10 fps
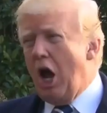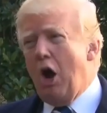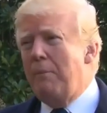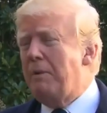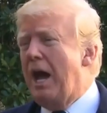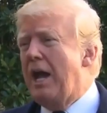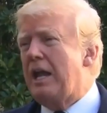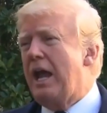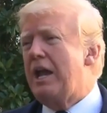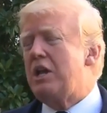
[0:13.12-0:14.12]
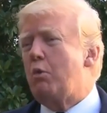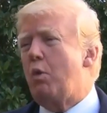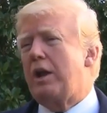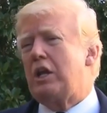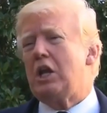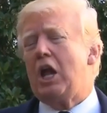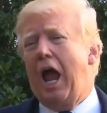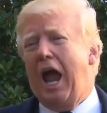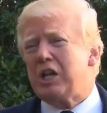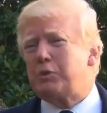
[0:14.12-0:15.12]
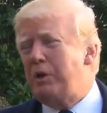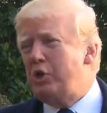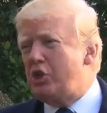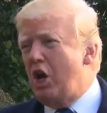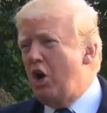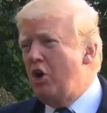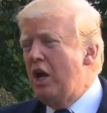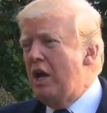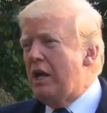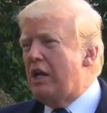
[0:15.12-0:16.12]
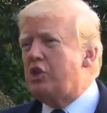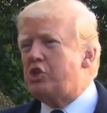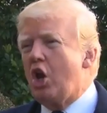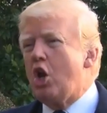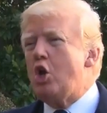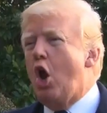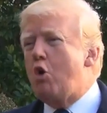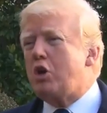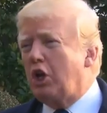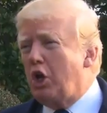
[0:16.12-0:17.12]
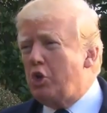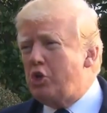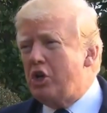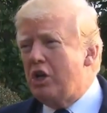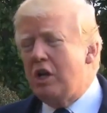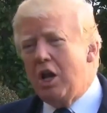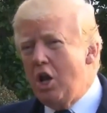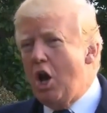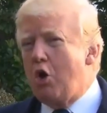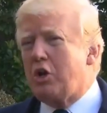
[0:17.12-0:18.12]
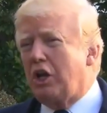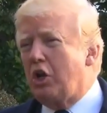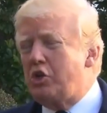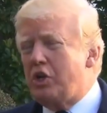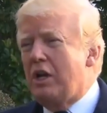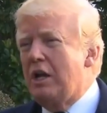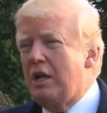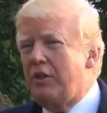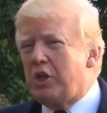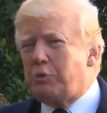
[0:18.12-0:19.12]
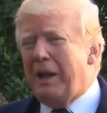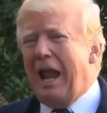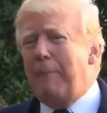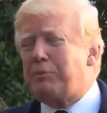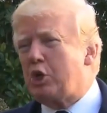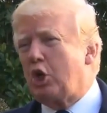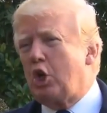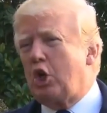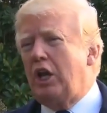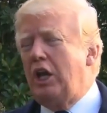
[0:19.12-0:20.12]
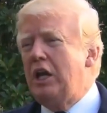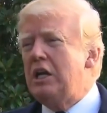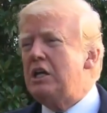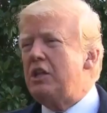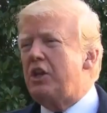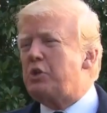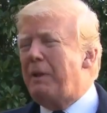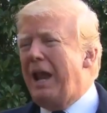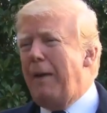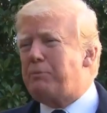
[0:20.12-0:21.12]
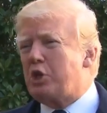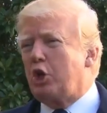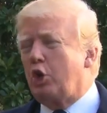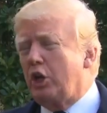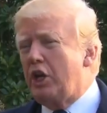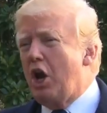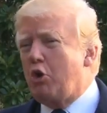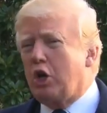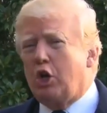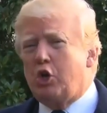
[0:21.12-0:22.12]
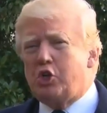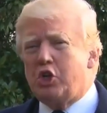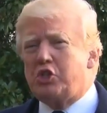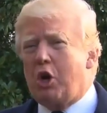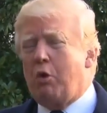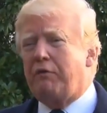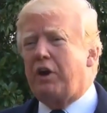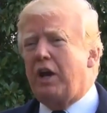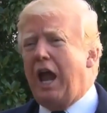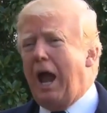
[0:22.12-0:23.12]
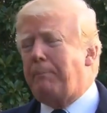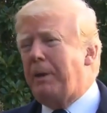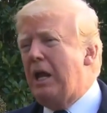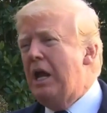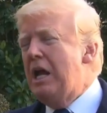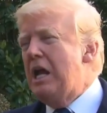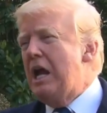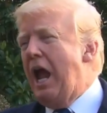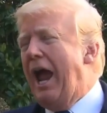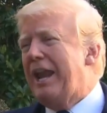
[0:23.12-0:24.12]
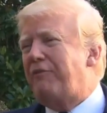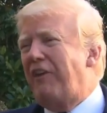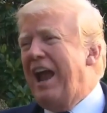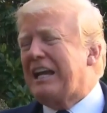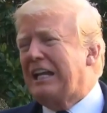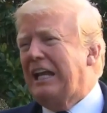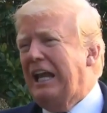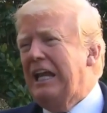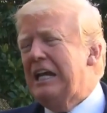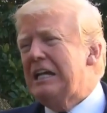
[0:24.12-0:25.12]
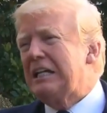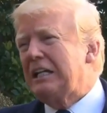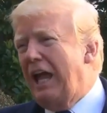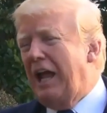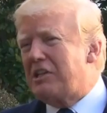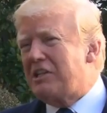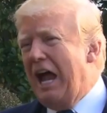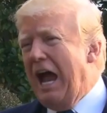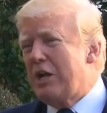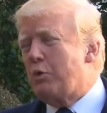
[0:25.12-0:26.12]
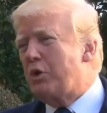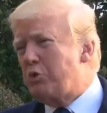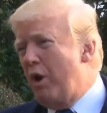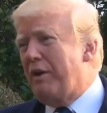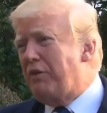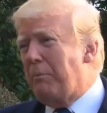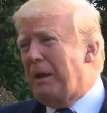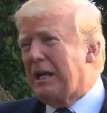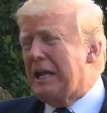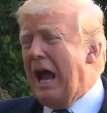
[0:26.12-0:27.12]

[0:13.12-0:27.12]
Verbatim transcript: No, I'm not. And what has been shown is no collusion. No collusion. There's been absolutely there's been absolutely no collusion, so we're very happy. And frankly, last night was one of the big